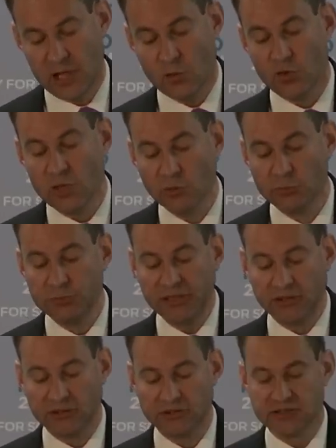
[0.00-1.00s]
We will
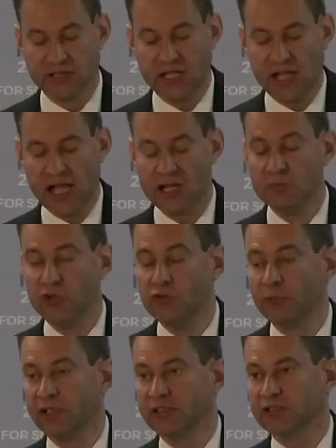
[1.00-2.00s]
build a
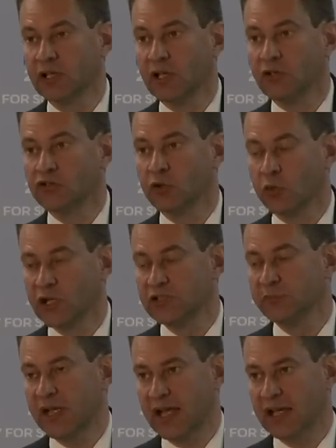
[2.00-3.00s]
movement to
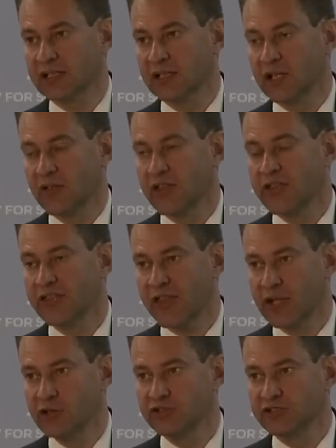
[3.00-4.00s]
win back the
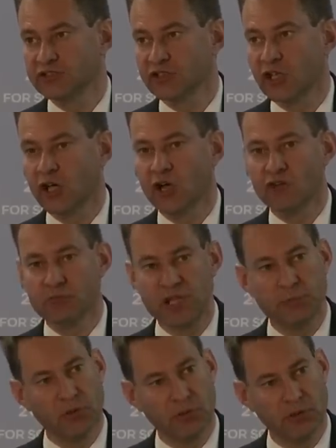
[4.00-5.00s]
thousands of
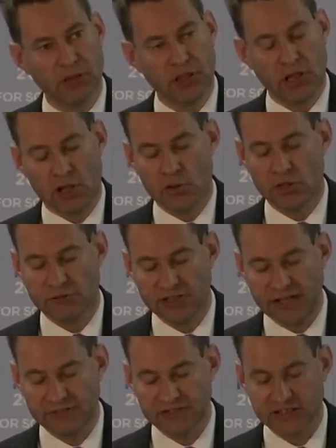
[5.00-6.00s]
people who have
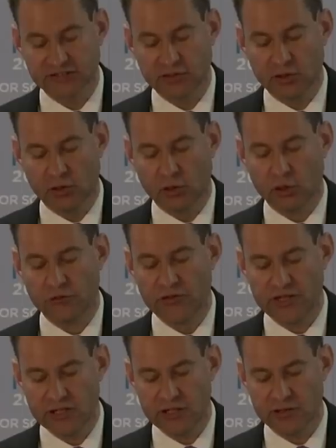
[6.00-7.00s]
left us over
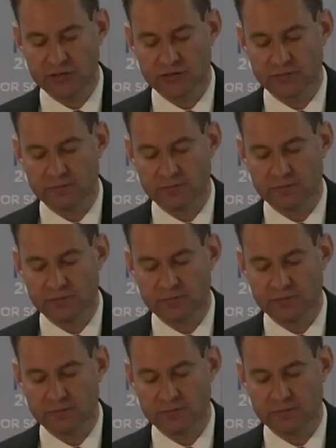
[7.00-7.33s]
the years.